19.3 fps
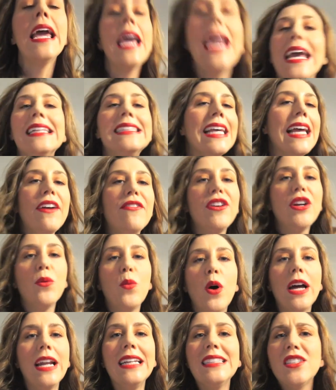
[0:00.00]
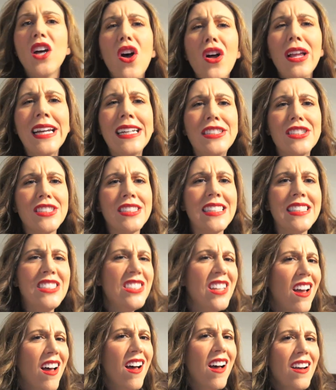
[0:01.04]
It's everyone. It's all ages. It's
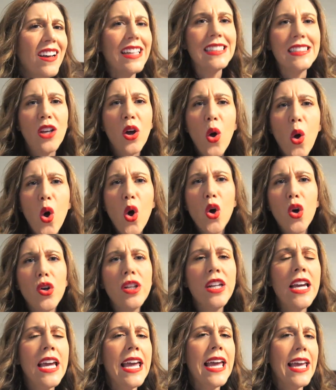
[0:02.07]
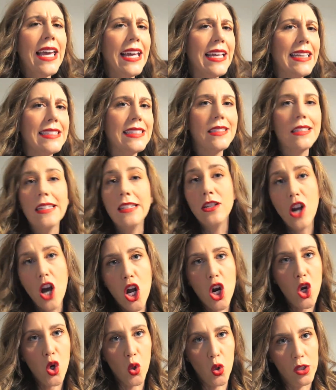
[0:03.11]
young, it's old, it's
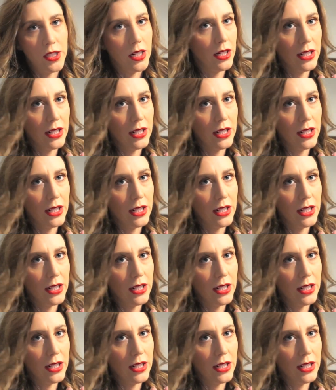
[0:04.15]
not old.